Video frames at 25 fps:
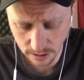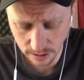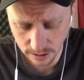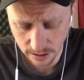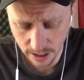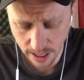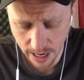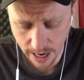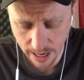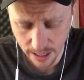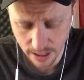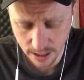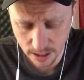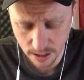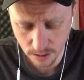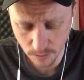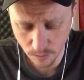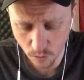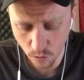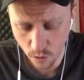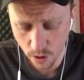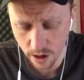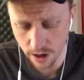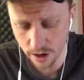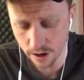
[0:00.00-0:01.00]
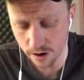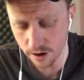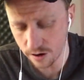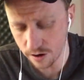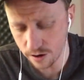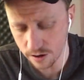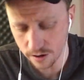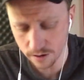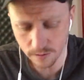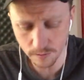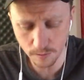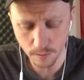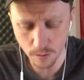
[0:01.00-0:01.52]
has some
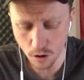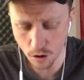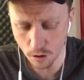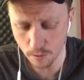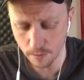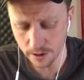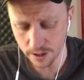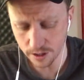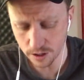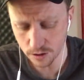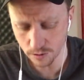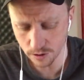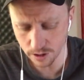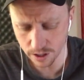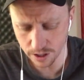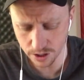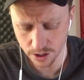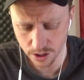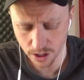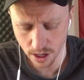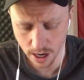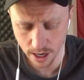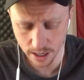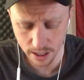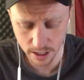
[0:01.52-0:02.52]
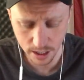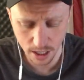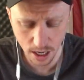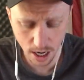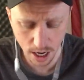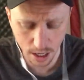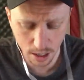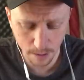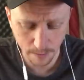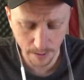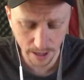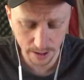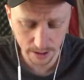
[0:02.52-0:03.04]
weird moments where he's trying to
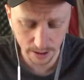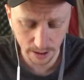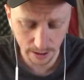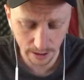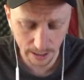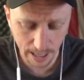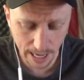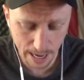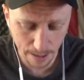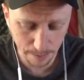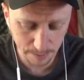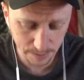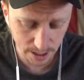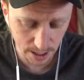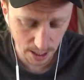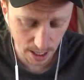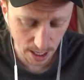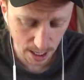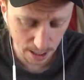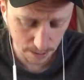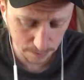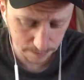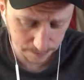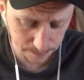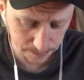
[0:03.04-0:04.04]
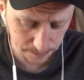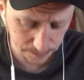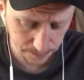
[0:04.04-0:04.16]
talk about the laptop.